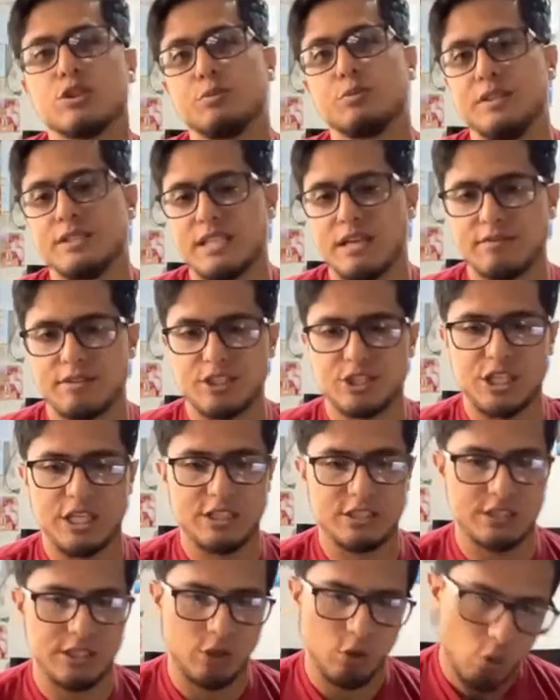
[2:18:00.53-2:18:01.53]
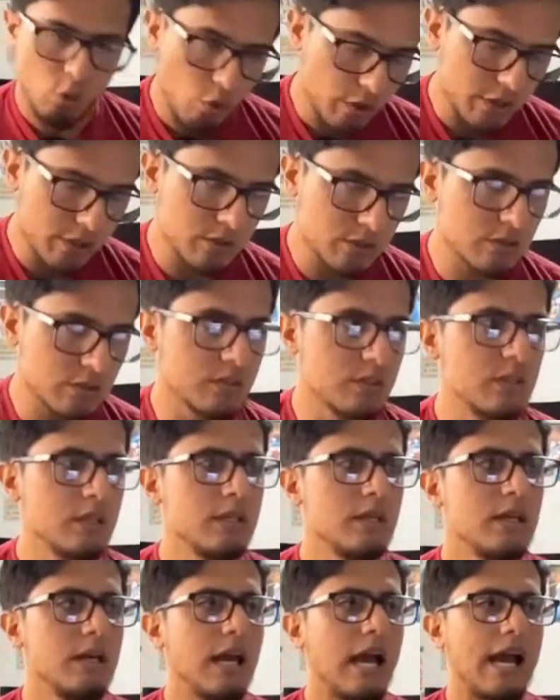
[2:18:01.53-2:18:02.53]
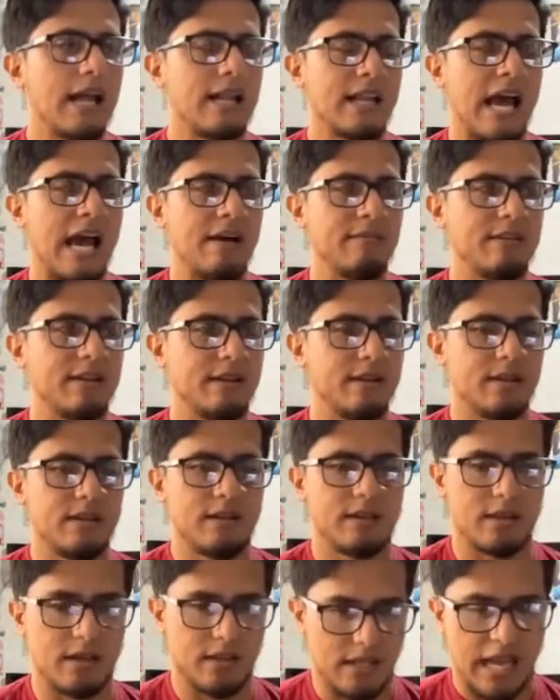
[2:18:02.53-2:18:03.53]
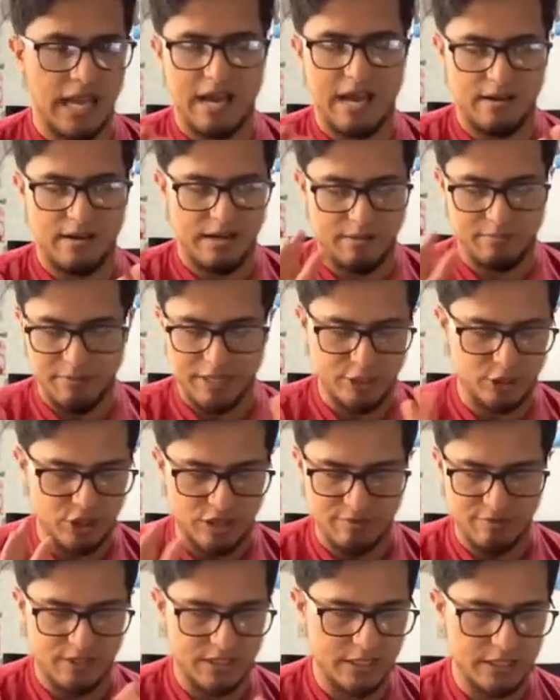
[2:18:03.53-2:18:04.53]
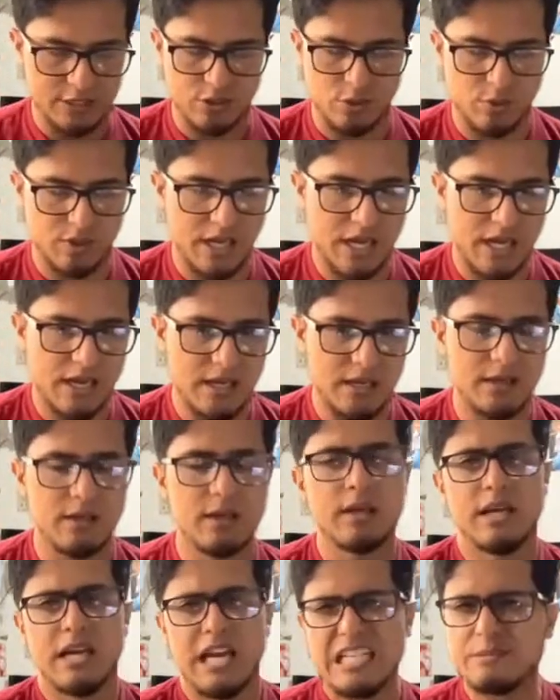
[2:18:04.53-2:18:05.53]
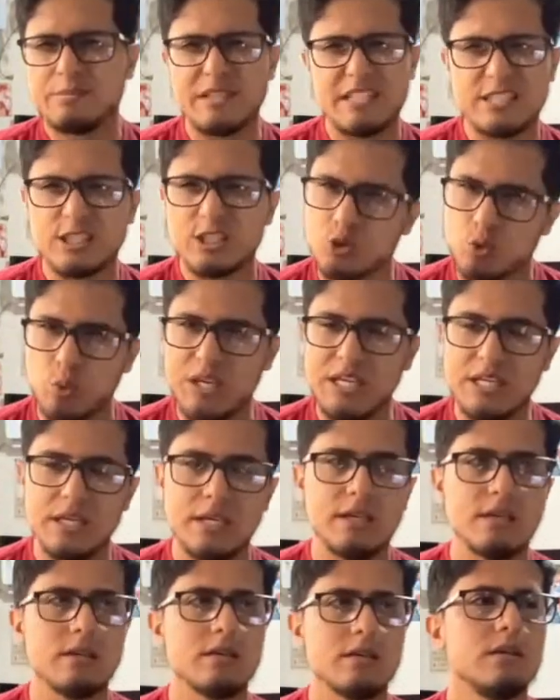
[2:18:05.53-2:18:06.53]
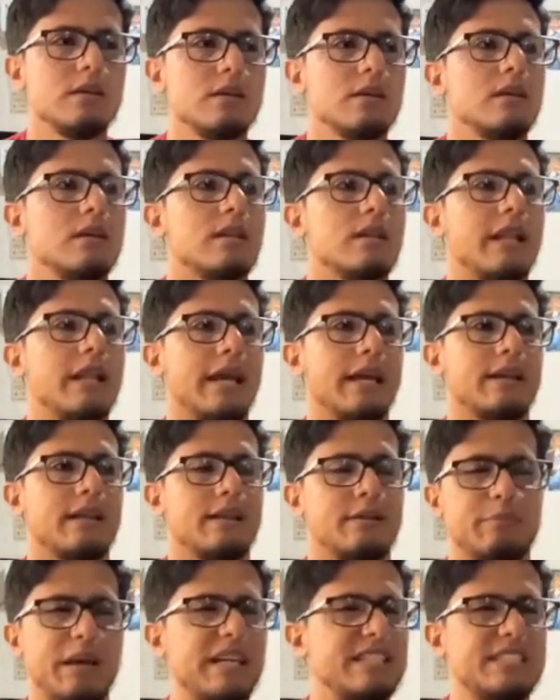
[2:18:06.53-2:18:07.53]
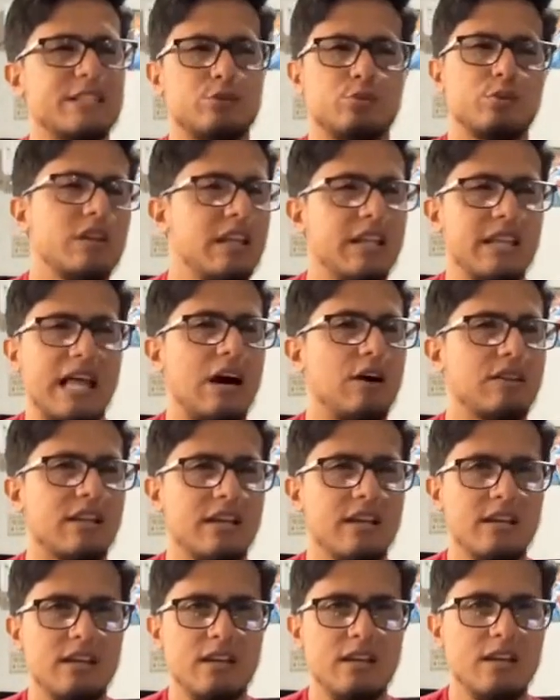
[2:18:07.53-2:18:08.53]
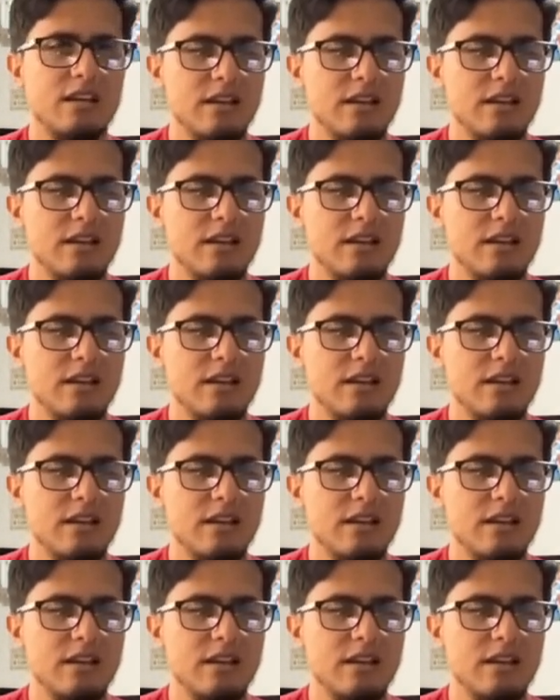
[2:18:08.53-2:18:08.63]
which means I have to change the oil and have it and make sure everything is okay. It's been squeaking, like it makes this really loud, like